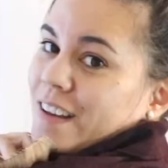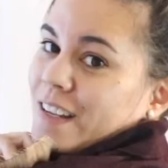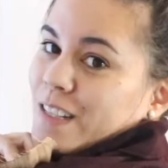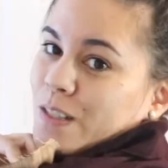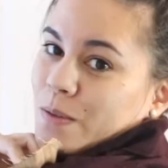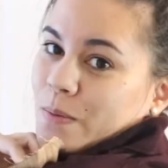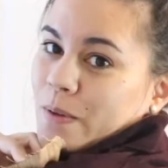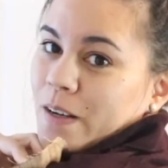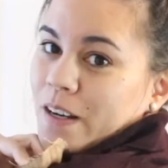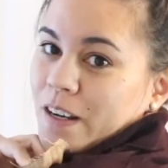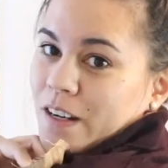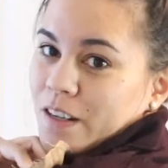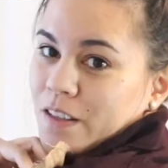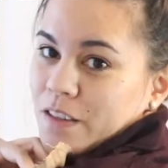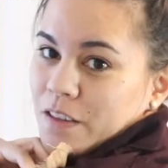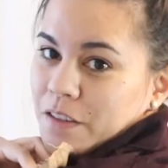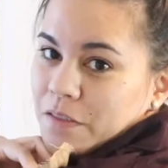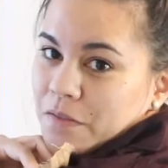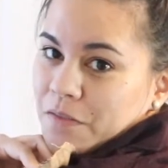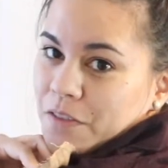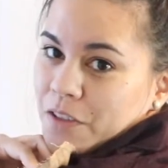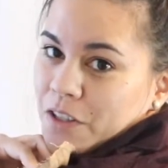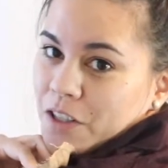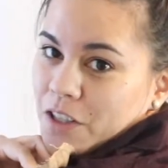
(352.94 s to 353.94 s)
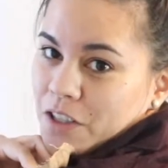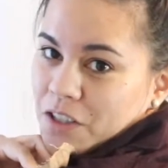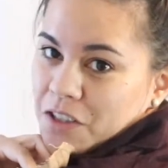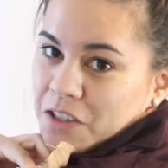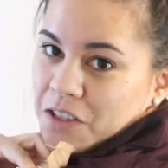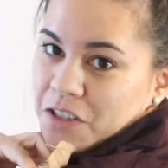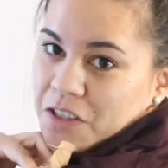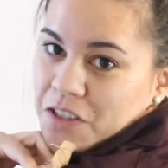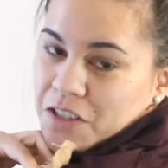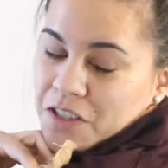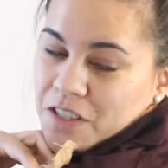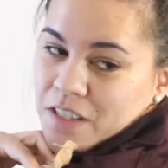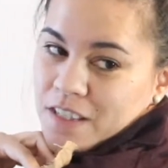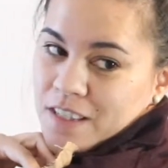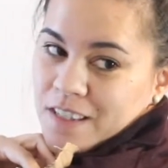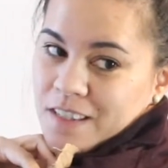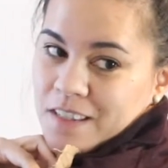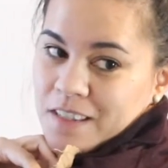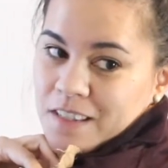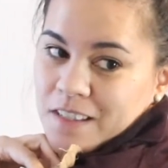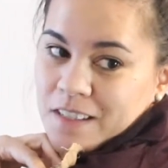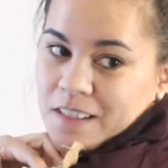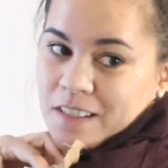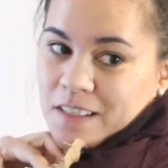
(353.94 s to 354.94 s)
swear, the
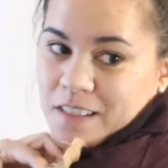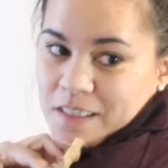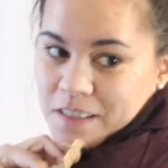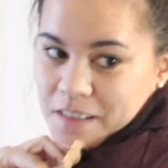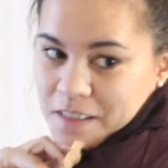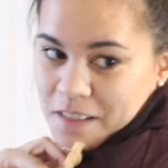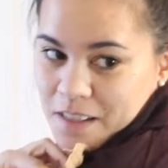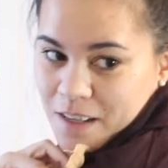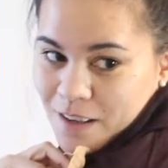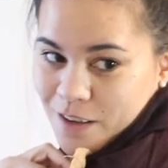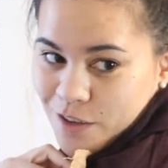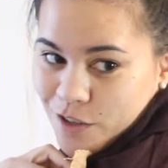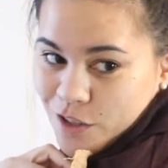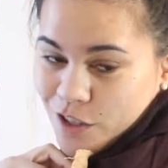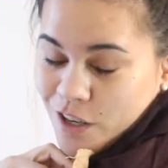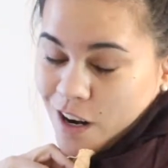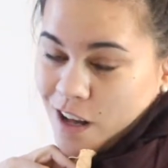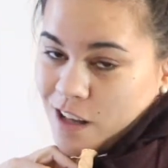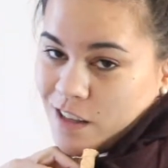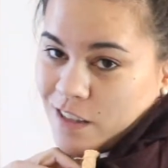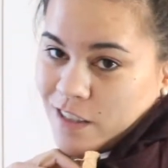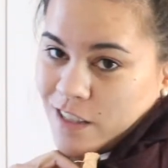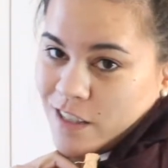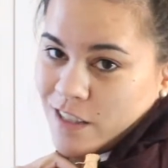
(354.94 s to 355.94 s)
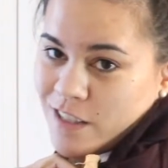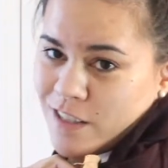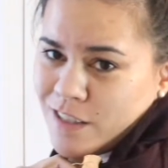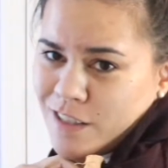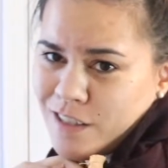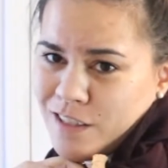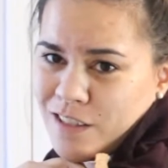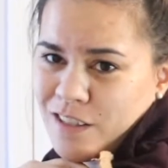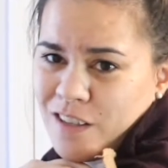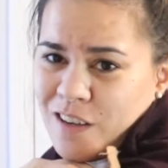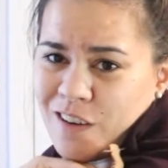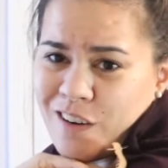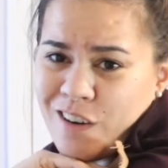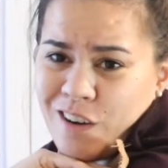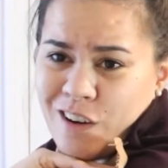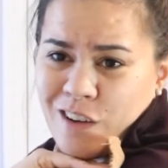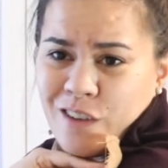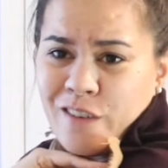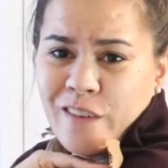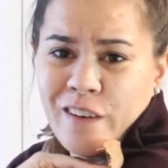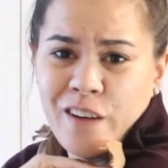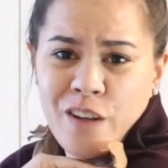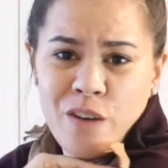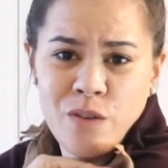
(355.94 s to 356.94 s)
first $100 or
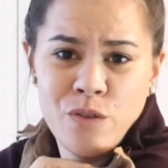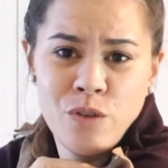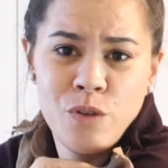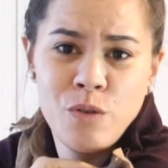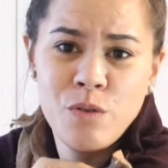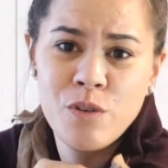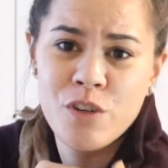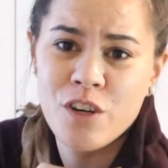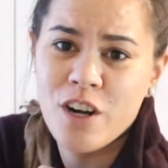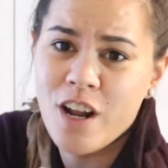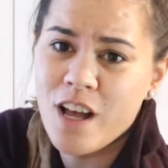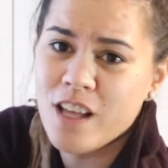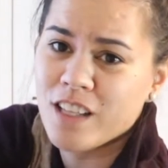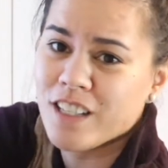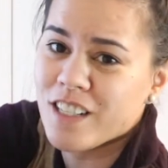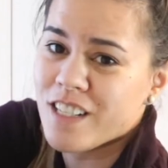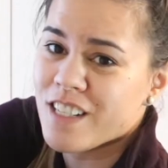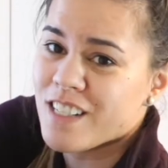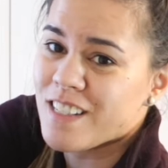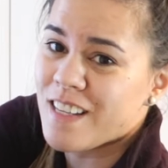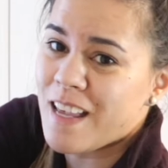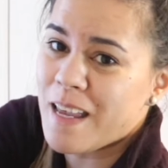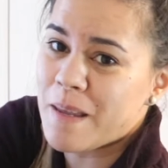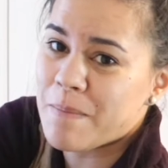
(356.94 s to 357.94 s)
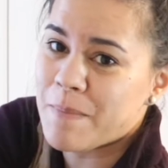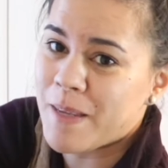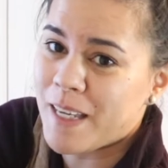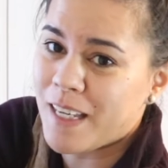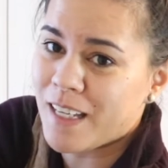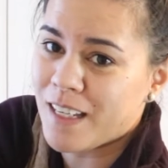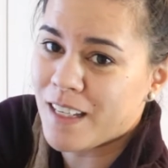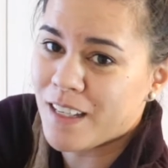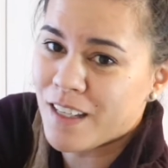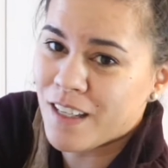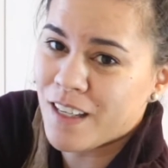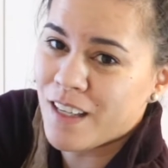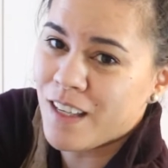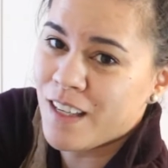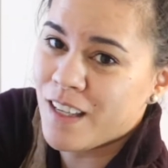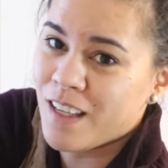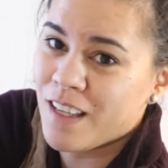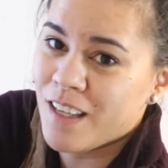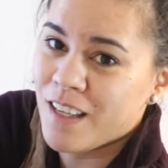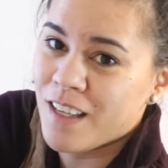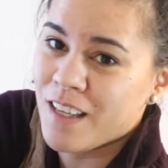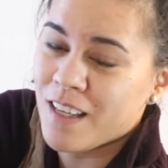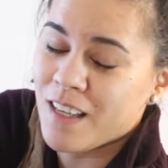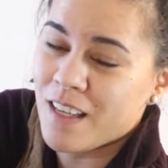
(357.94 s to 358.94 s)
I know $200 I make,
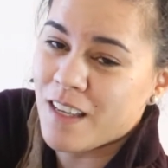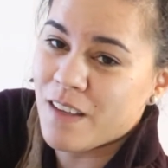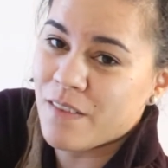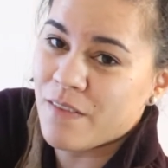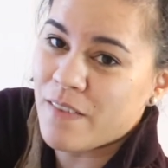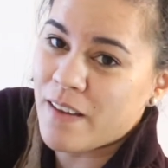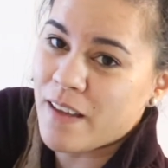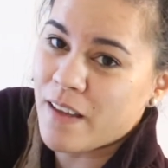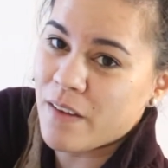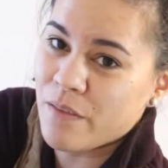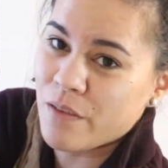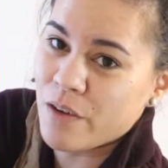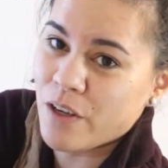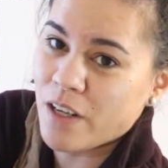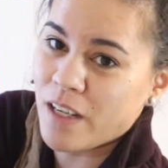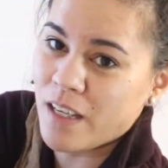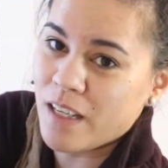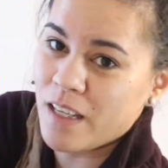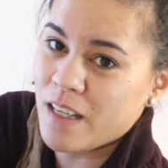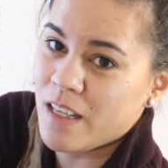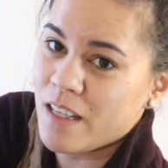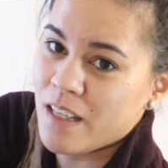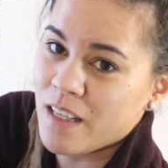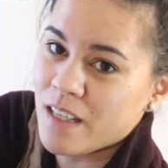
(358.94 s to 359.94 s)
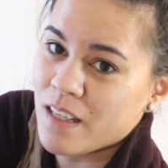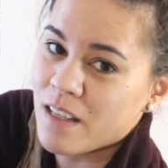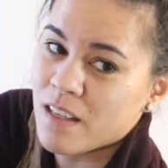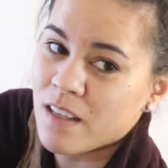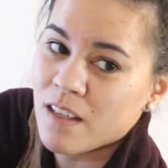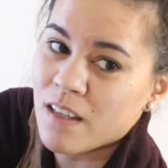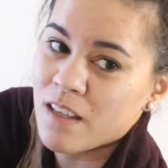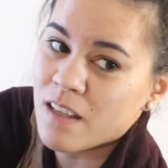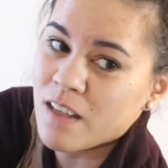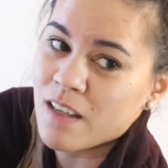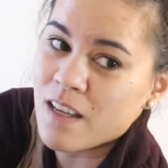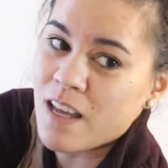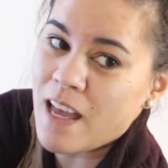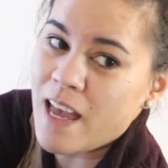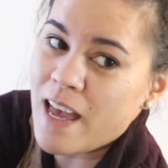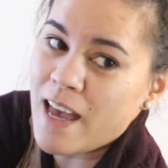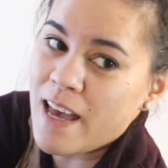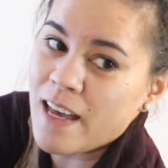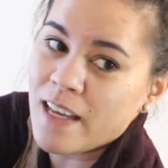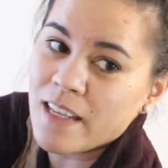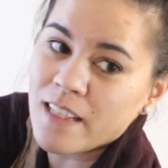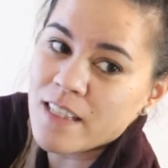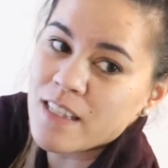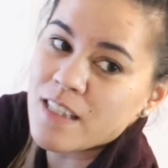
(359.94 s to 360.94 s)
if I ever get
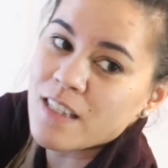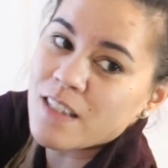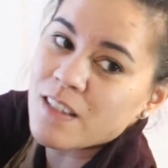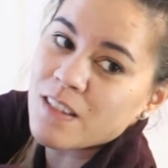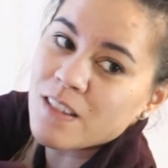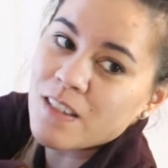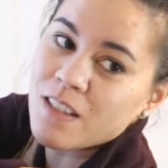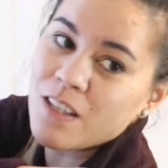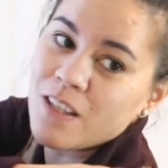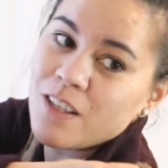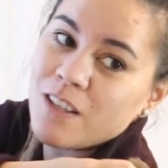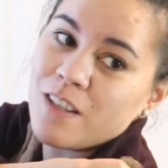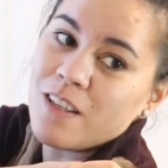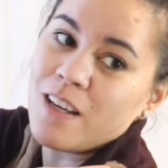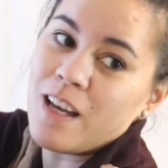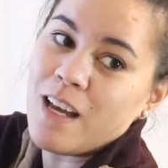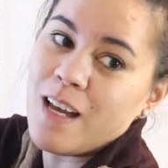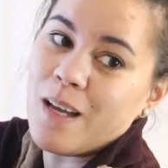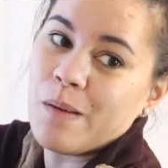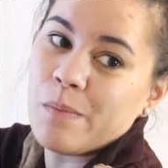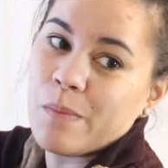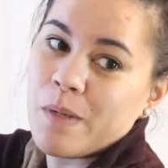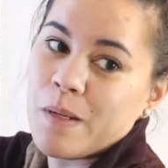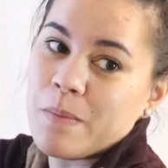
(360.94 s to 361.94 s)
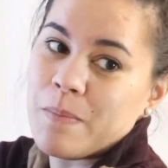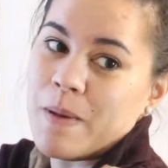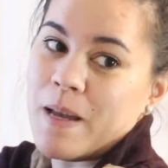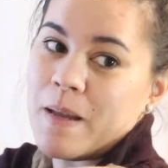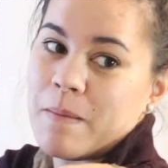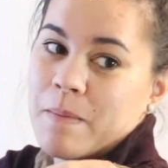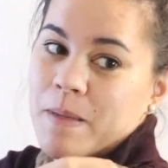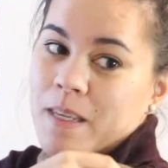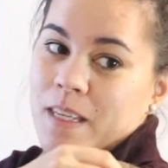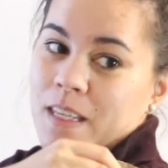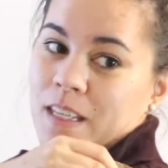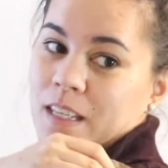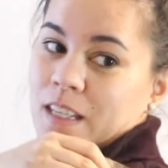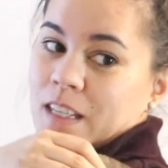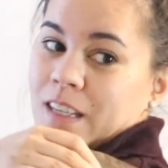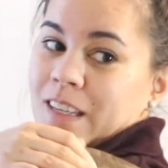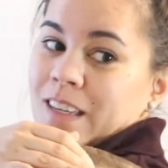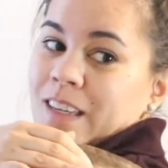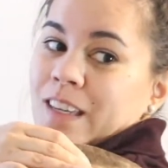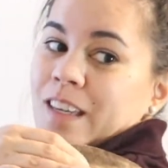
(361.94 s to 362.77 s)
ads, I'm gonna buy me